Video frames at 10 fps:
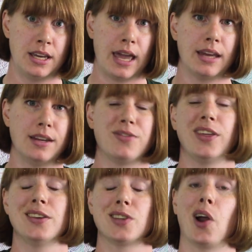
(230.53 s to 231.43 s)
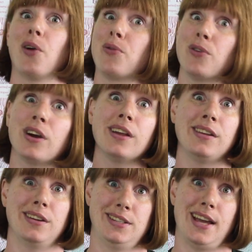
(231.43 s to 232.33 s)
And if things are
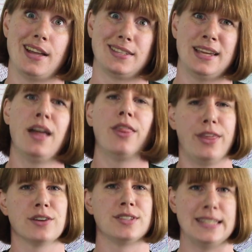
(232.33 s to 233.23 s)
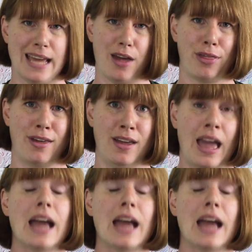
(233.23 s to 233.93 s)
really intense, Intense, there's death.